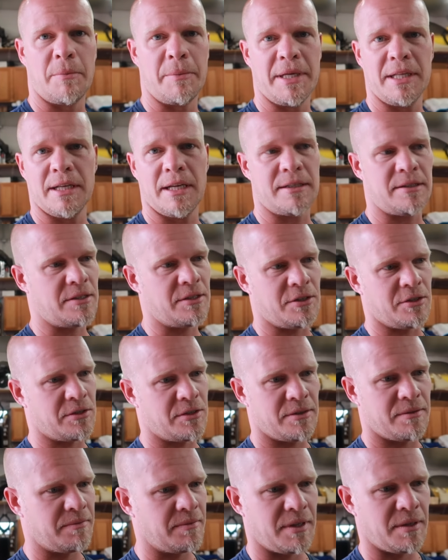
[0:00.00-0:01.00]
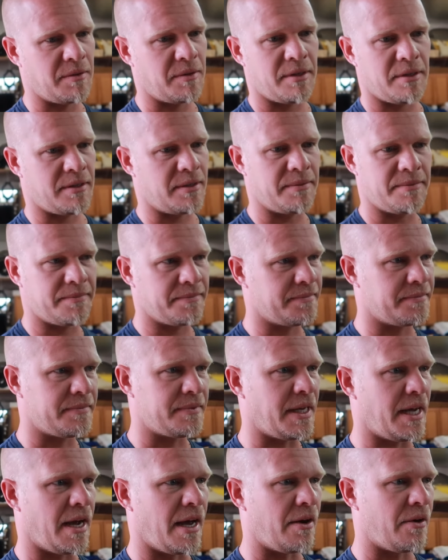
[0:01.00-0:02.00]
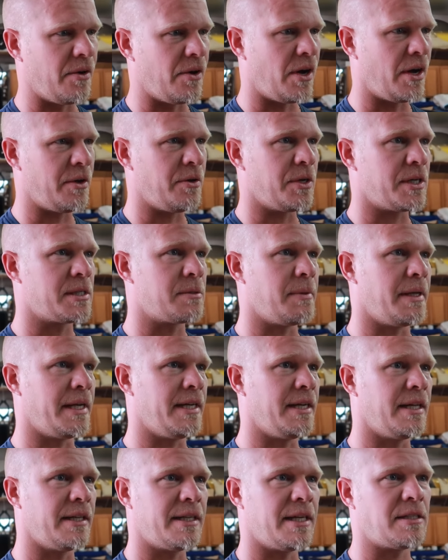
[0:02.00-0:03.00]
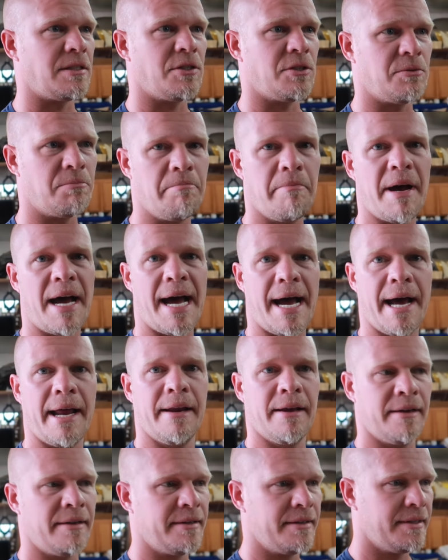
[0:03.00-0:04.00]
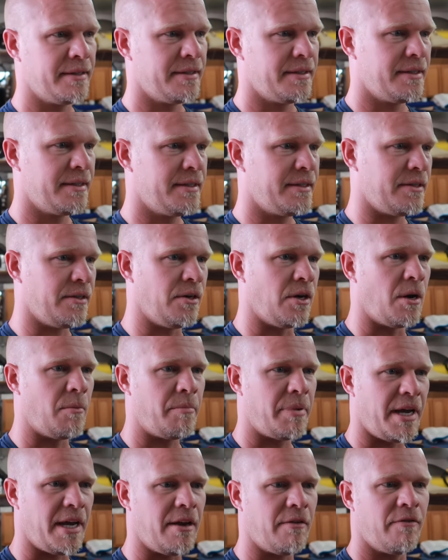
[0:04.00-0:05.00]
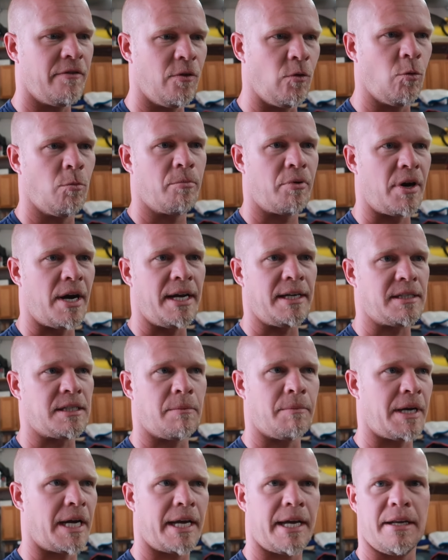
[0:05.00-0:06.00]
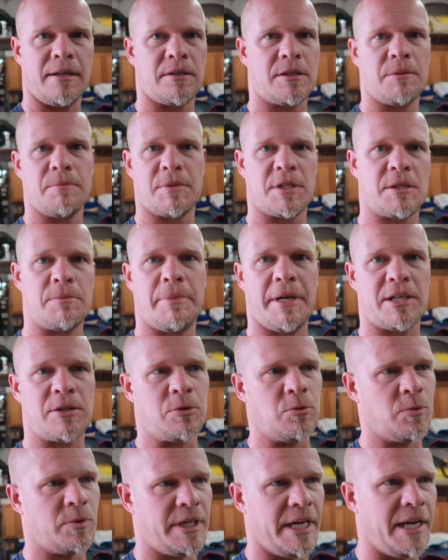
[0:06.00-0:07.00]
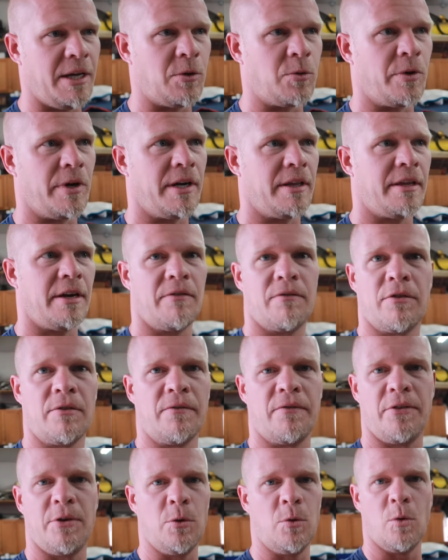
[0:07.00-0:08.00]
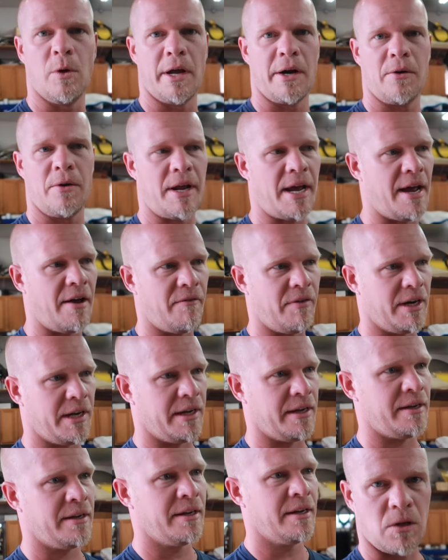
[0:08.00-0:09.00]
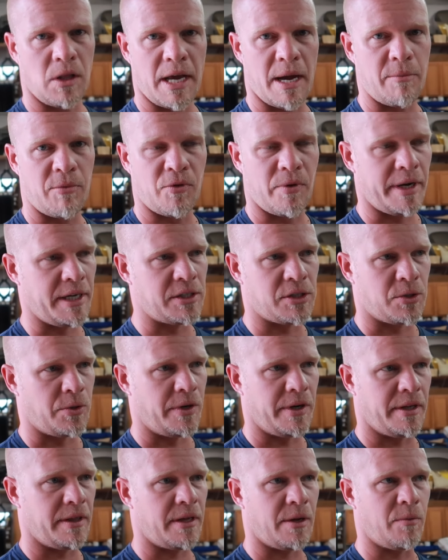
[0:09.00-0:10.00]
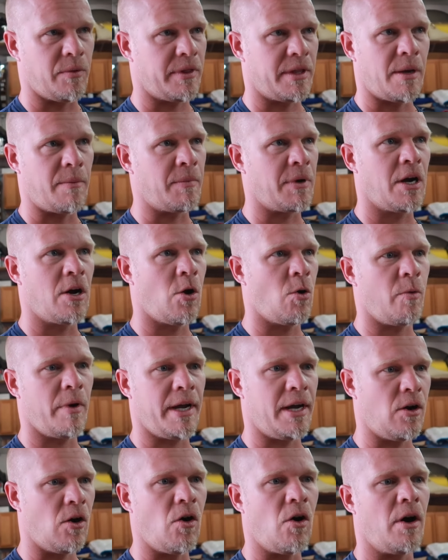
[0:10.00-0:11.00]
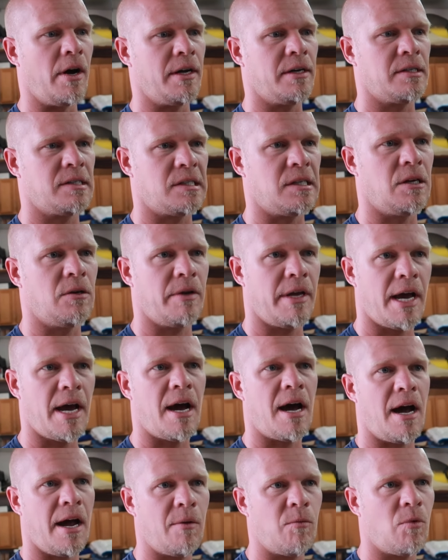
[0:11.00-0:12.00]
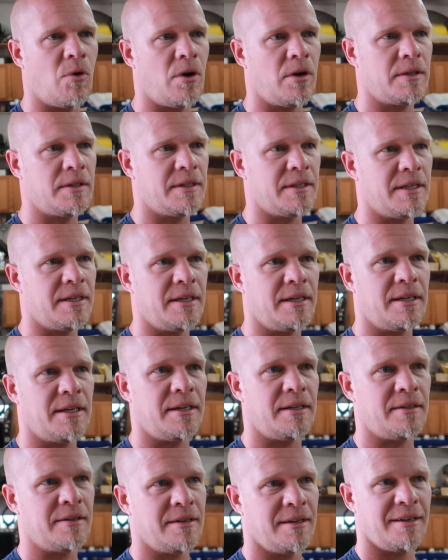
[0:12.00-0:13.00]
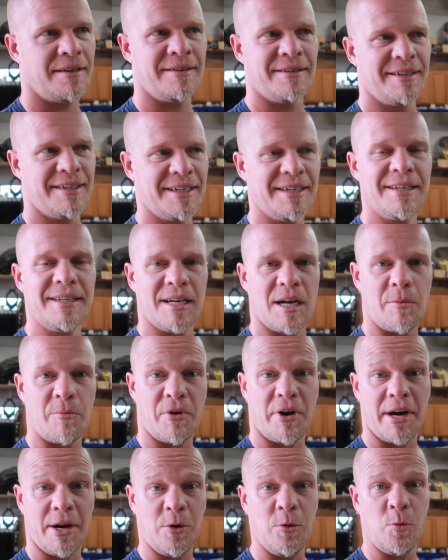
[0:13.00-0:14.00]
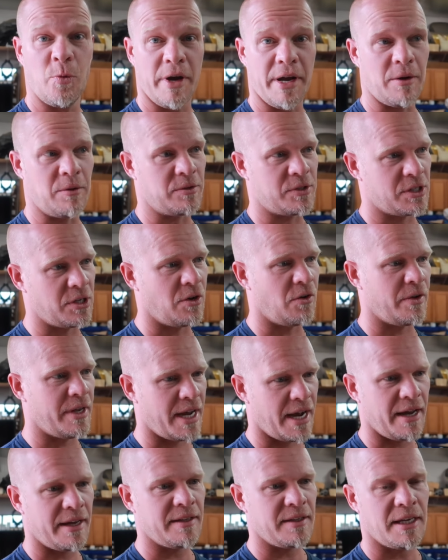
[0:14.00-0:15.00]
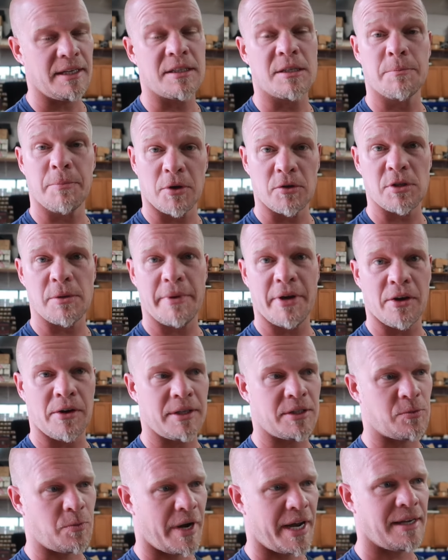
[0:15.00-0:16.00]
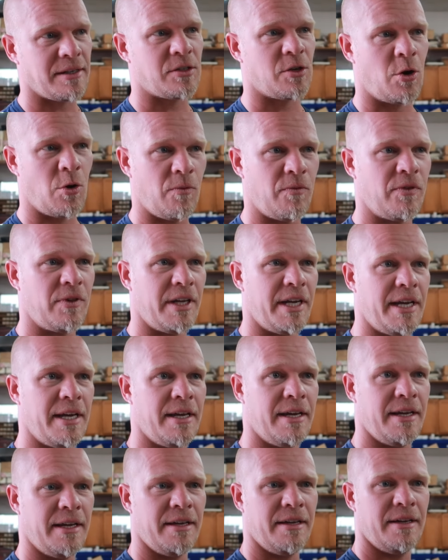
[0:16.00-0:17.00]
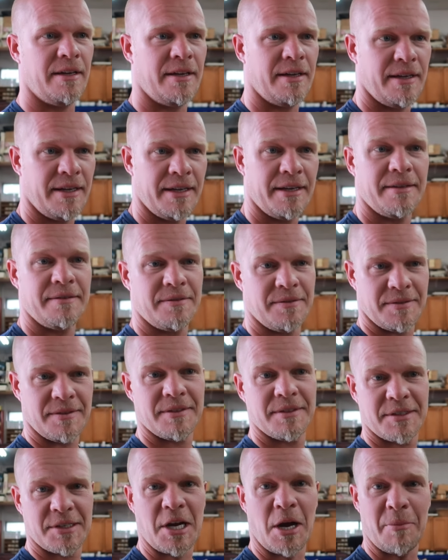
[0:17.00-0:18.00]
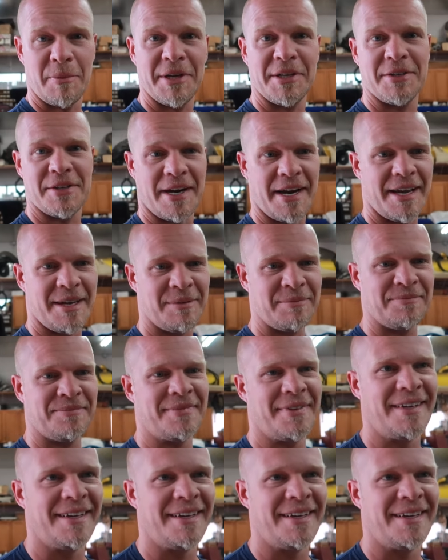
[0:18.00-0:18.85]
I mean, that's just, yeah, I don't know how you explain that. That's just bad. You know, I'm paying full price. I'm not getting some special deal or anything from fuel. I don't have any collaboration or anything with them going on. So yeah, I want a brand new wheel. So yeah, it's supposed to be on its way. So hopefully it's coming today.